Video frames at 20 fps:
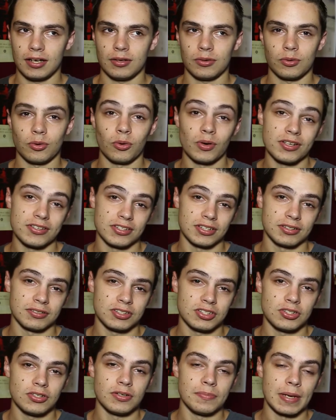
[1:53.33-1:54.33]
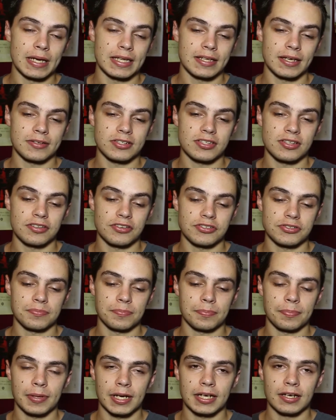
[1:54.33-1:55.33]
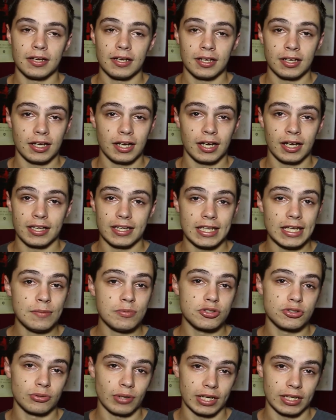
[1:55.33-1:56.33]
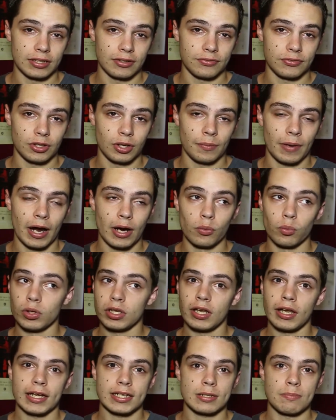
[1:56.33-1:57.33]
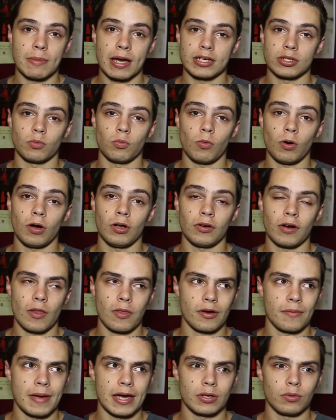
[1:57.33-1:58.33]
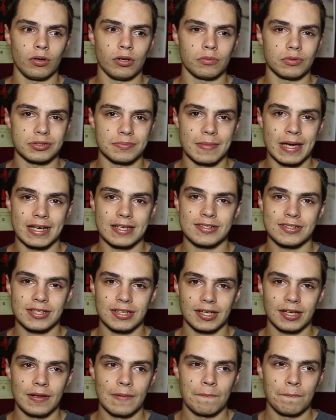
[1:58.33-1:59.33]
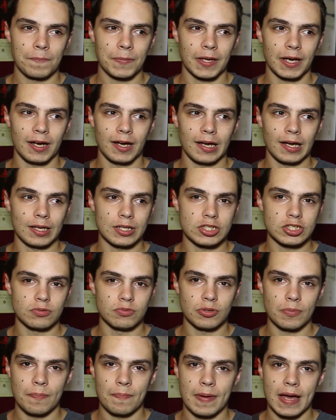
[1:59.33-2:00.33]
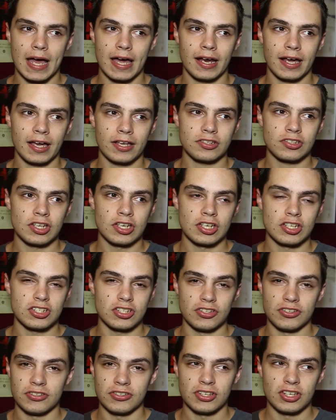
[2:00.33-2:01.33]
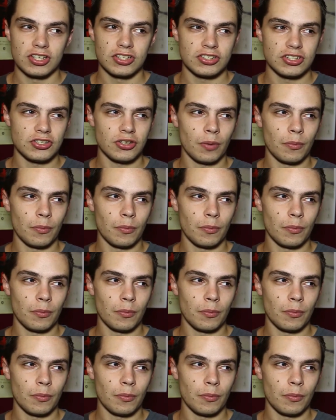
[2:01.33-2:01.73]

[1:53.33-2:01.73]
Or is he? You can make that decision. But he was great in the film. I really liked Amanda Waller. I thought Amanda Waller was menacing. She was a badass. She's